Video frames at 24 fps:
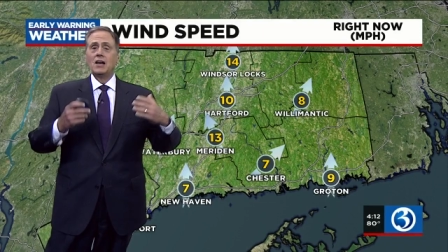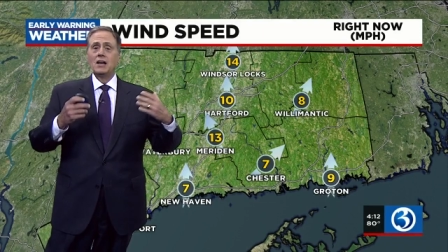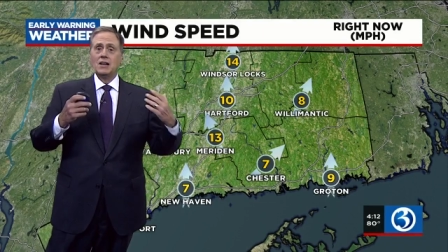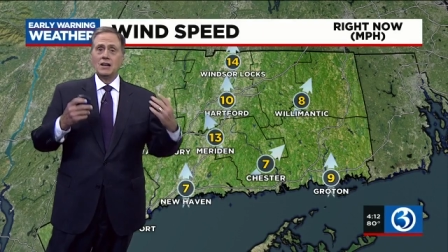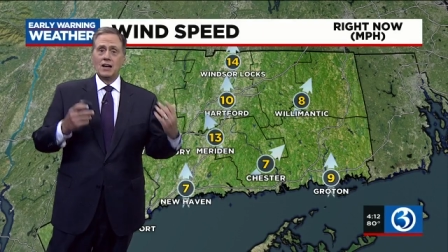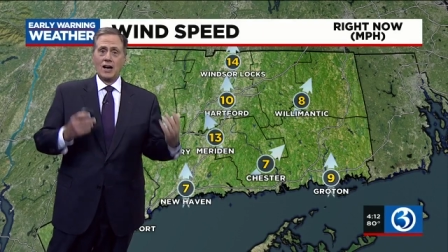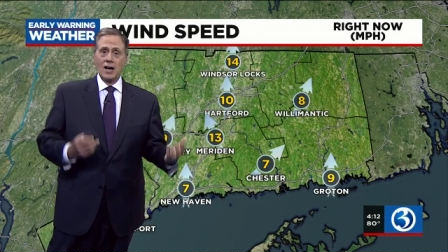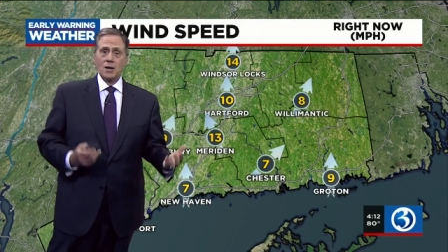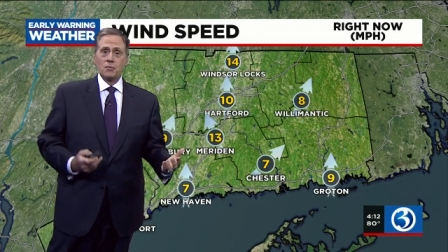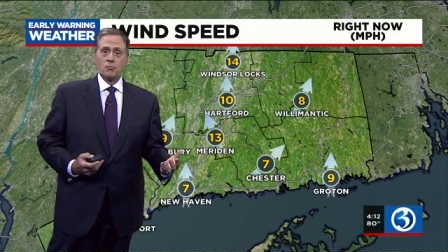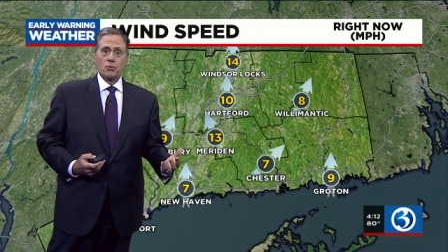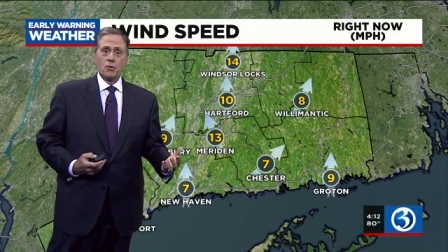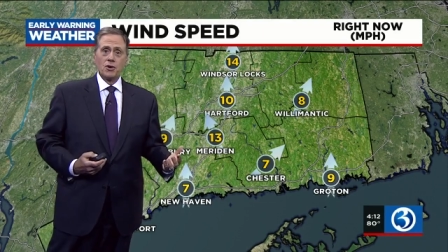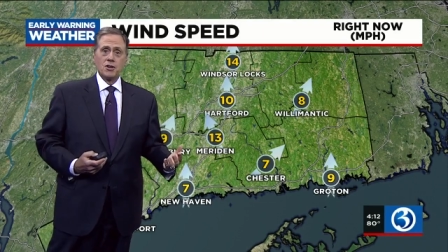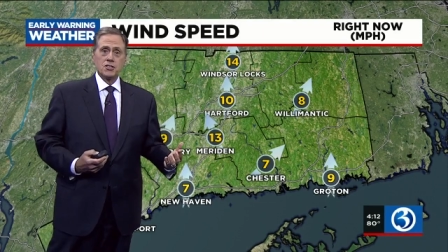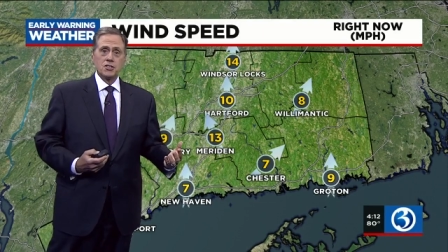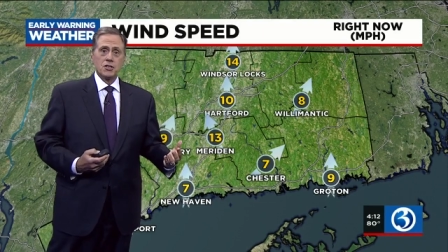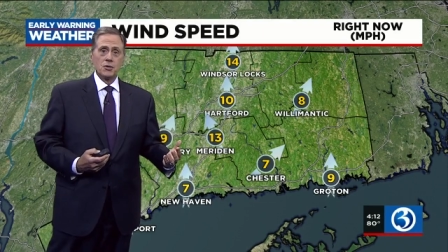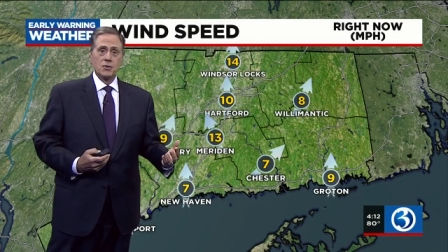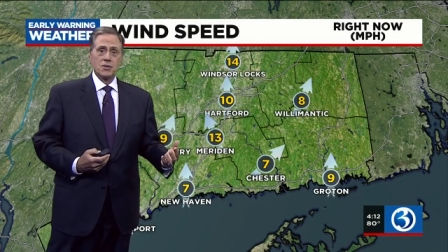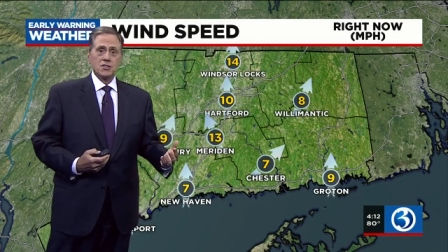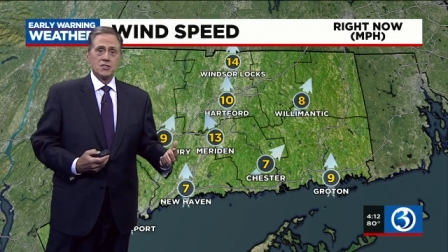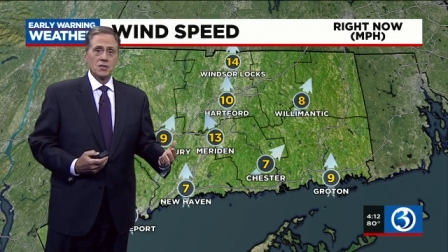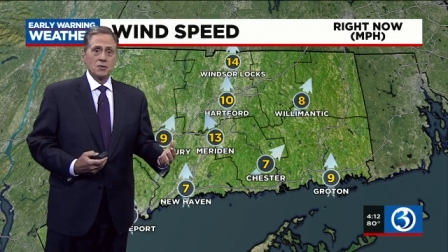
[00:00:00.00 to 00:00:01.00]
High
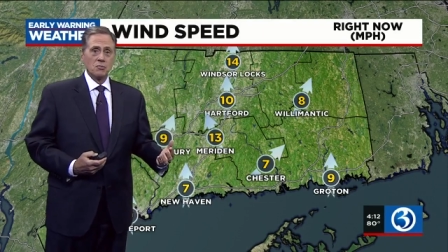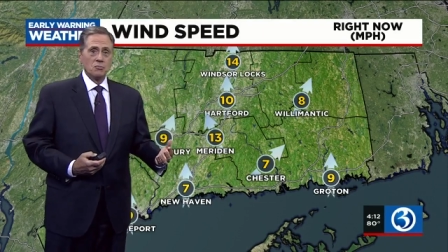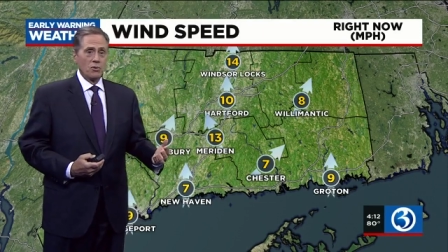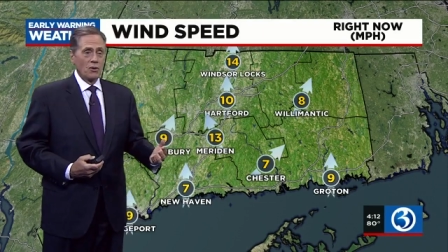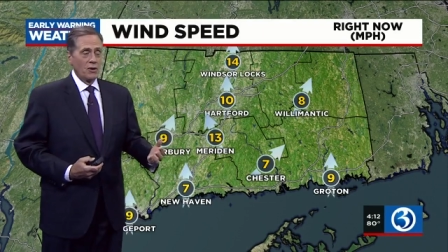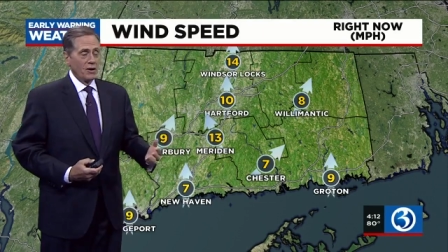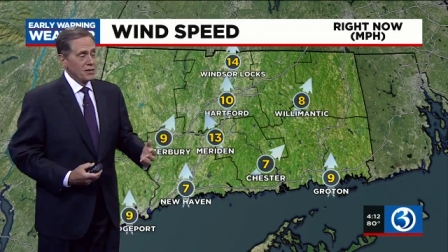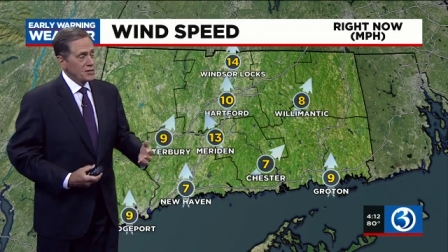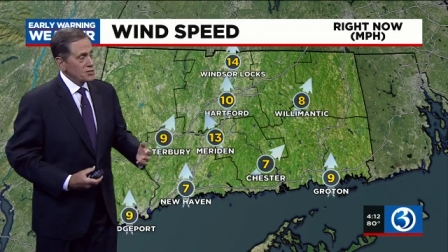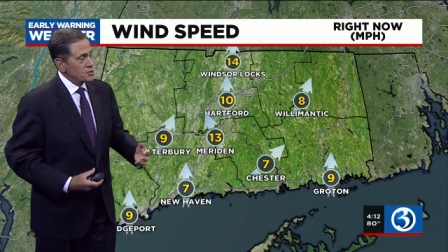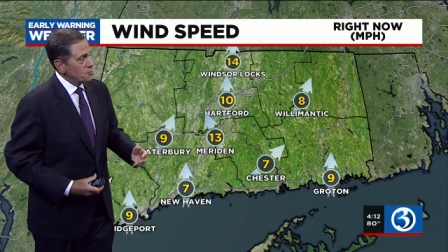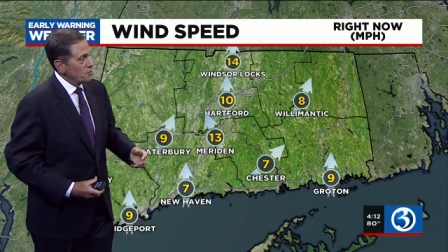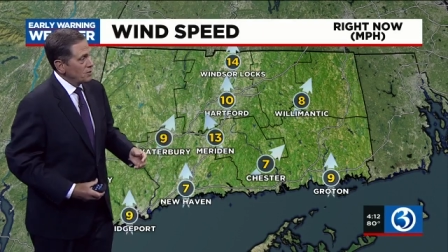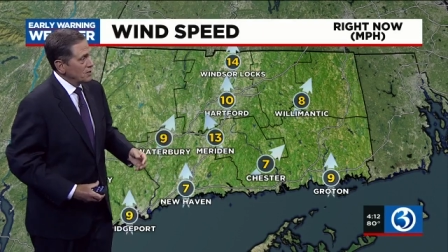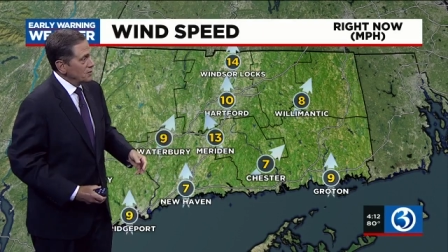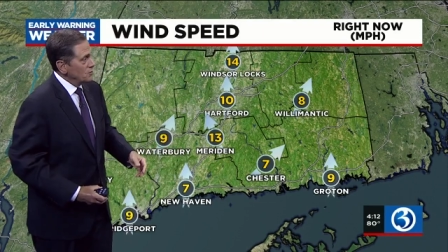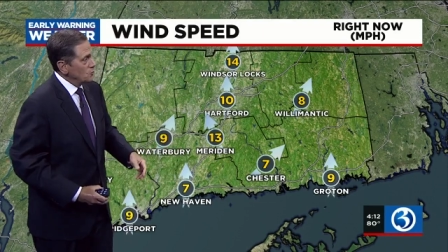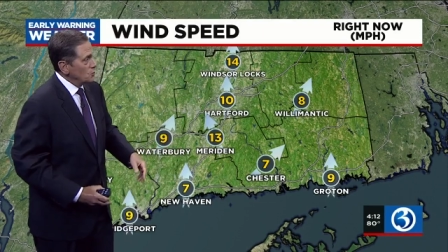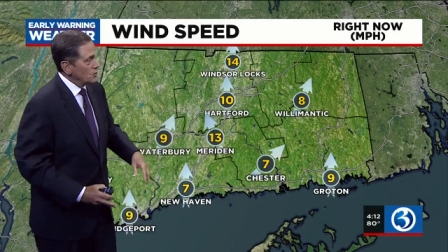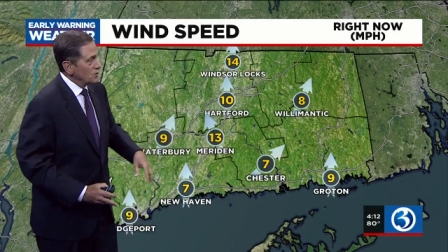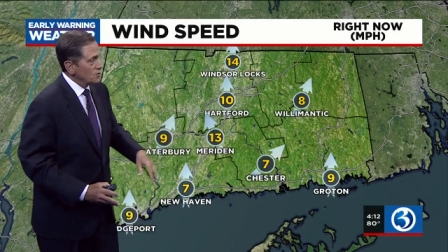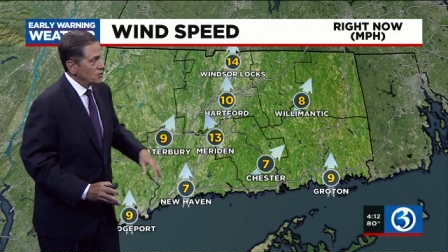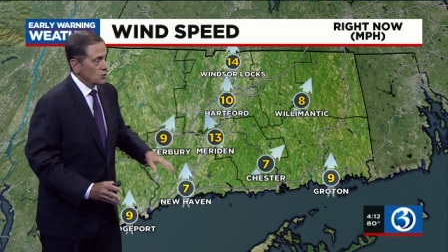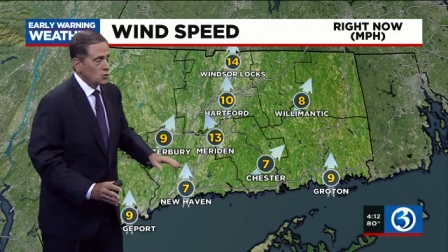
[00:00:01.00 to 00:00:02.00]
pressure is in place, but
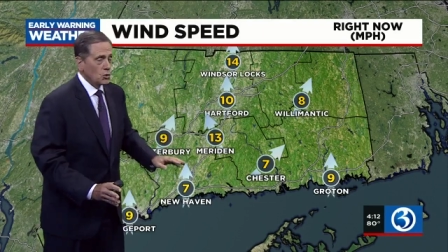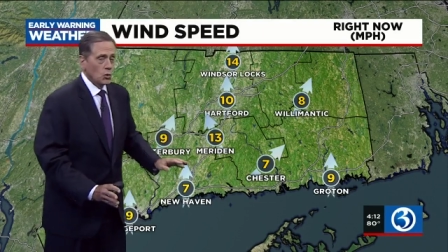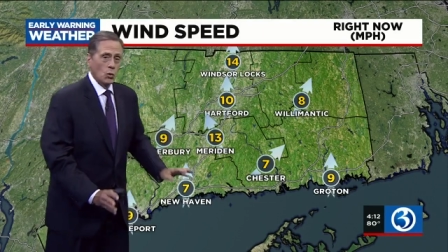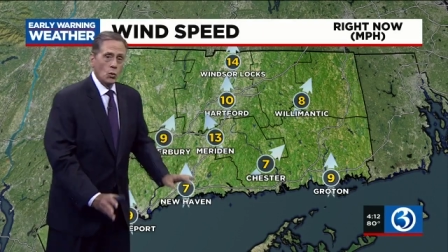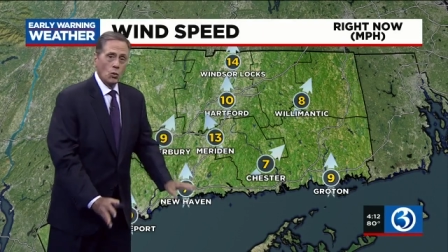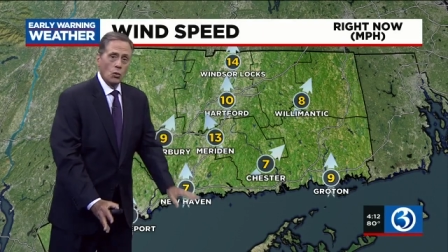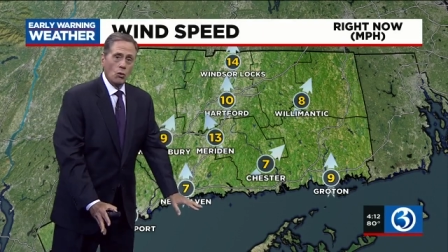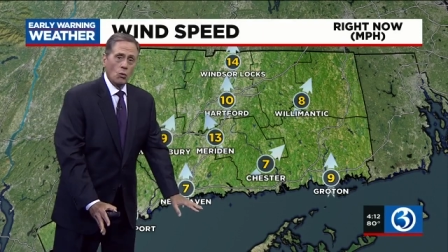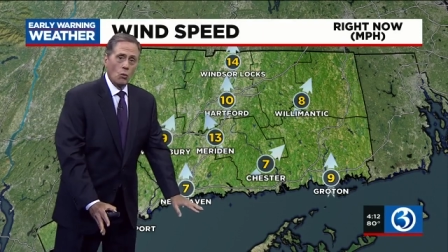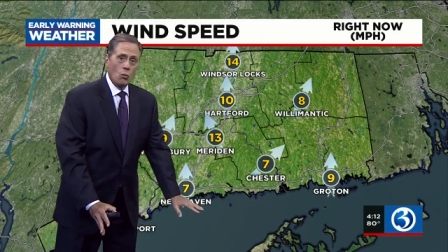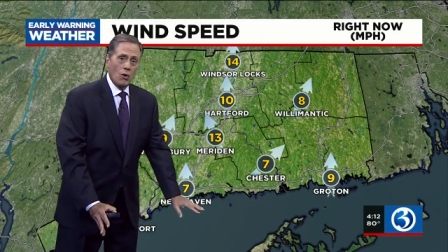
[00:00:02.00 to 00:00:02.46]
with the cool